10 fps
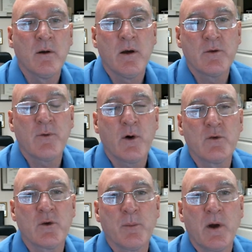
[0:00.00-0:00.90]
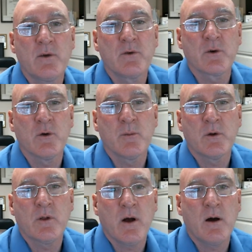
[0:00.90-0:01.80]
As far as it applies to
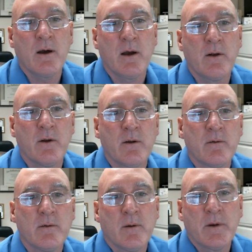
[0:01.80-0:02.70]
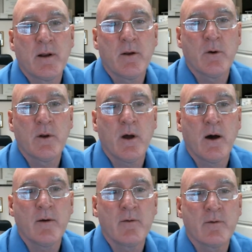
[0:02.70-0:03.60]
criminal law, and I mean I know
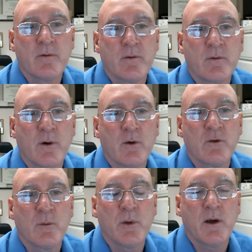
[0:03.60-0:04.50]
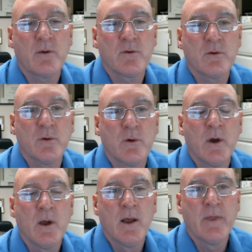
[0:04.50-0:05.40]
enough as far as it applies to
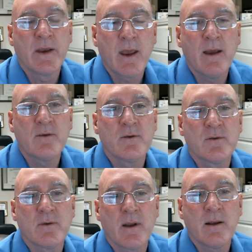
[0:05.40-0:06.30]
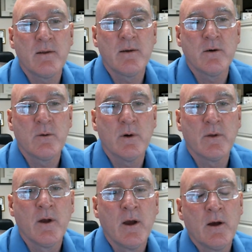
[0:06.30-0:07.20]
the cases that I deal
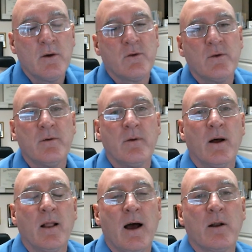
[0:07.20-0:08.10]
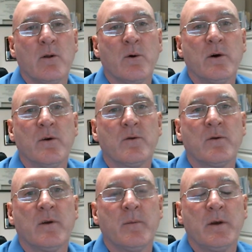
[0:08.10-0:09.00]
with. You see, a lot of
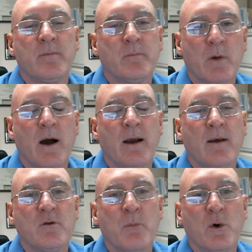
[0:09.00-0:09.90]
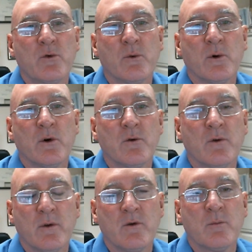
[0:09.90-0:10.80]
lawyers, I mean, I guess most
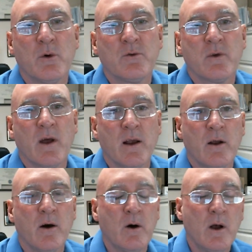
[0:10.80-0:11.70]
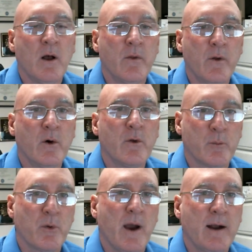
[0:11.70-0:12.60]
lawyers, at least most that I know, know their
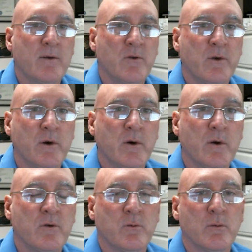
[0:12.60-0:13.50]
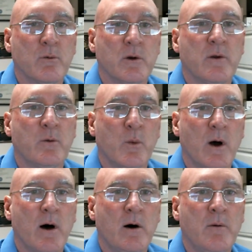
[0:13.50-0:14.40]
practice areas really
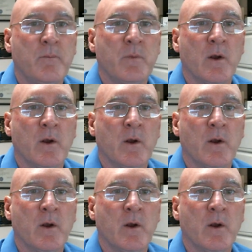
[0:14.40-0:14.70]
well.